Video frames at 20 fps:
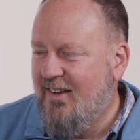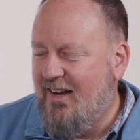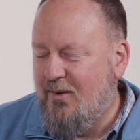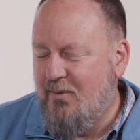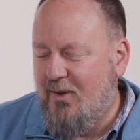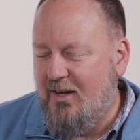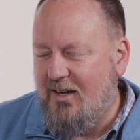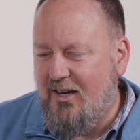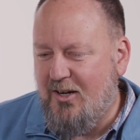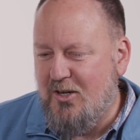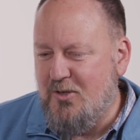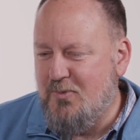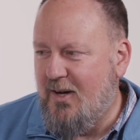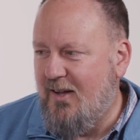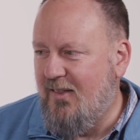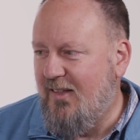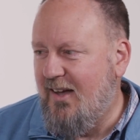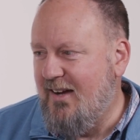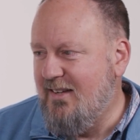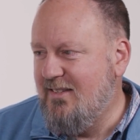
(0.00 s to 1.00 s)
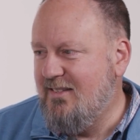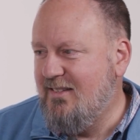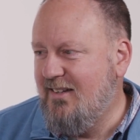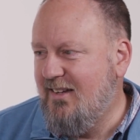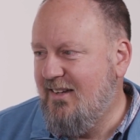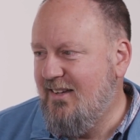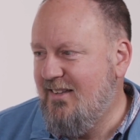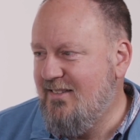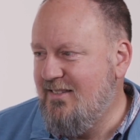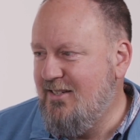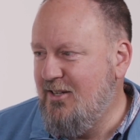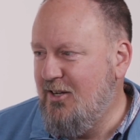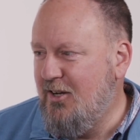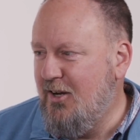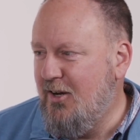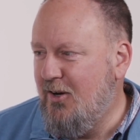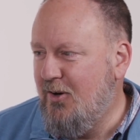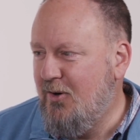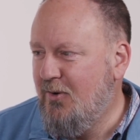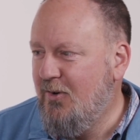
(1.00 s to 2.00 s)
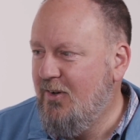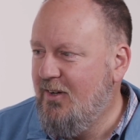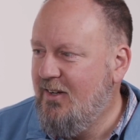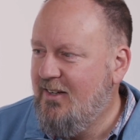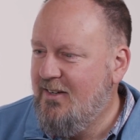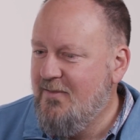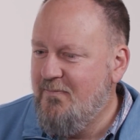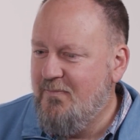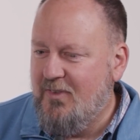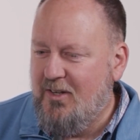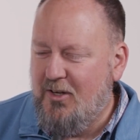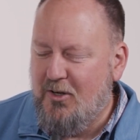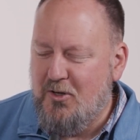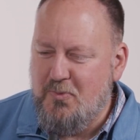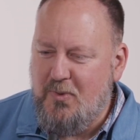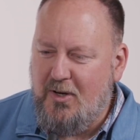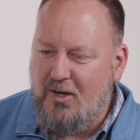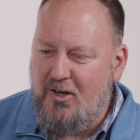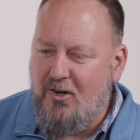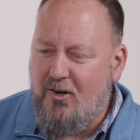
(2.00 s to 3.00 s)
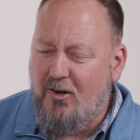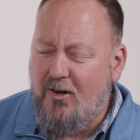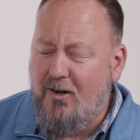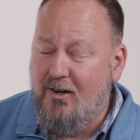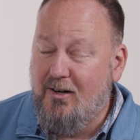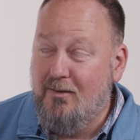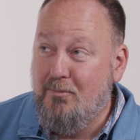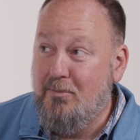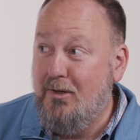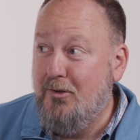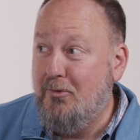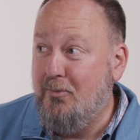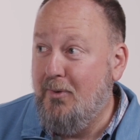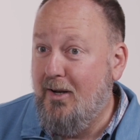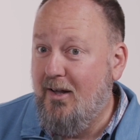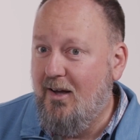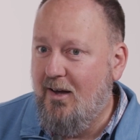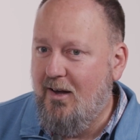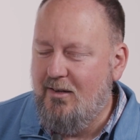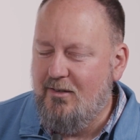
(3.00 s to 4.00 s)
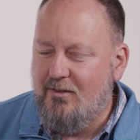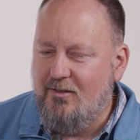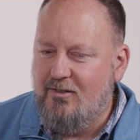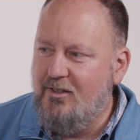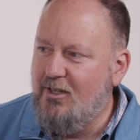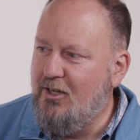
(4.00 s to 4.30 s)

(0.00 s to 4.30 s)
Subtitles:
And I'm like, here's my license, here's my card, please be nice,